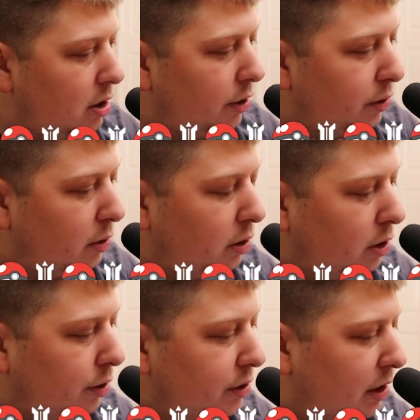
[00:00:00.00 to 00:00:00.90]
Other
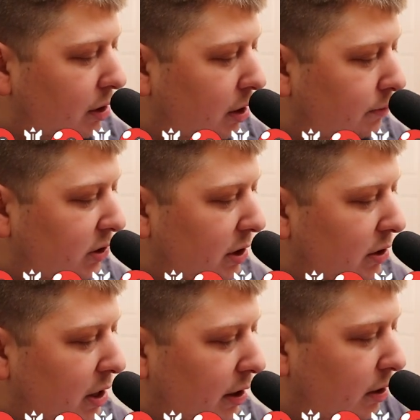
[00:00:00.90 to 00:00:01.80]
card that comes
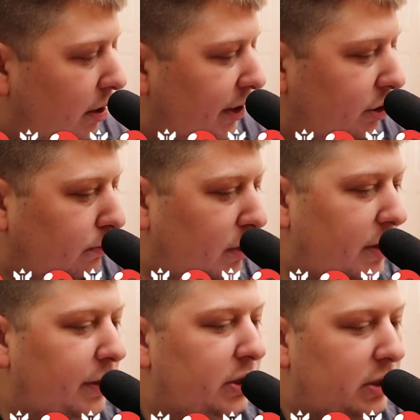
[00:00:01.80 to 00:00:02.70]
in that collection
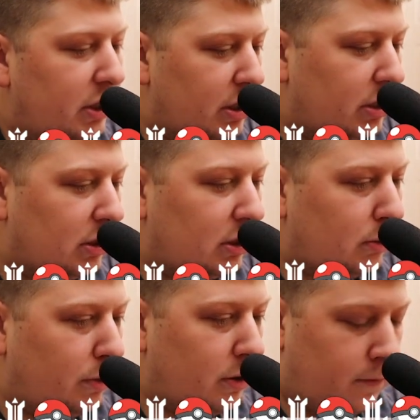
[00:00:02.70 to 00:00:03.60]
box is this
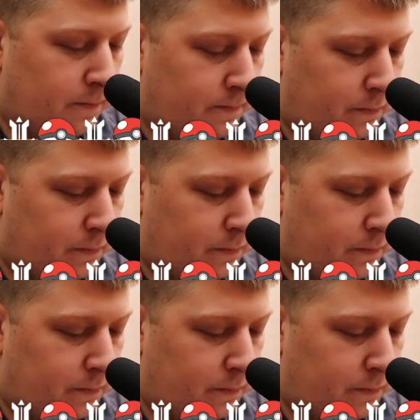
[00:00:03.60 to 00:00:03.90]
one.